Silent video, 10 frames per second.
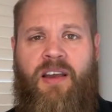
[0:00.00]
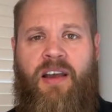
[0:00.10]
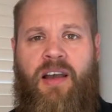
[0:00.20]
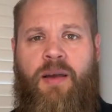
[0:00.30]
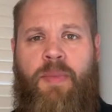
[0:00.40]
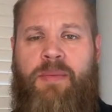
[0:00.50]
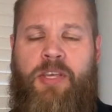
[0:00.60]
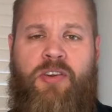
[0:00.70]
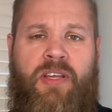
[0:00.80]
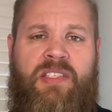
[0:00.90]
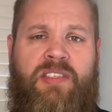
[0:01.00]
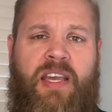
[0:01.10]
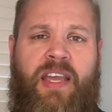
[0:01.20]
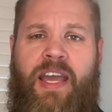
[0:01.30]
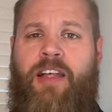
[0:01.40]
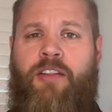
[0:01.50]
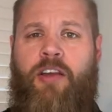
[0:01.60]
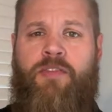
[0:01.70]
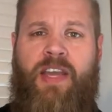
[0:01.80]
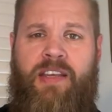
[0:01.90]
Uh, maybe you can say how
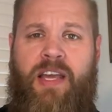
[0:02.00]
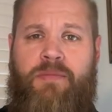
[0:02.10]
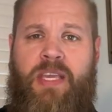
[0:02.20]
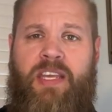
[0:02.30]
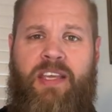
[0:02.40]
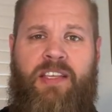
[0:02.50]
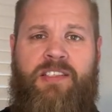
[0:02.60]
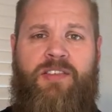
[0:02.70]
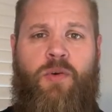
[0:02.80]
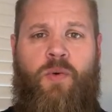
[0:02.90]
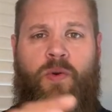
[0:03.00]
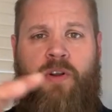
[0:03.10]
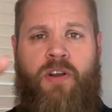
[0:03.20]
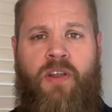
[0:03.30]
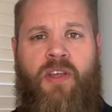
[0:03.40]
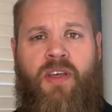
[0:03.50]
long you've had diabetes or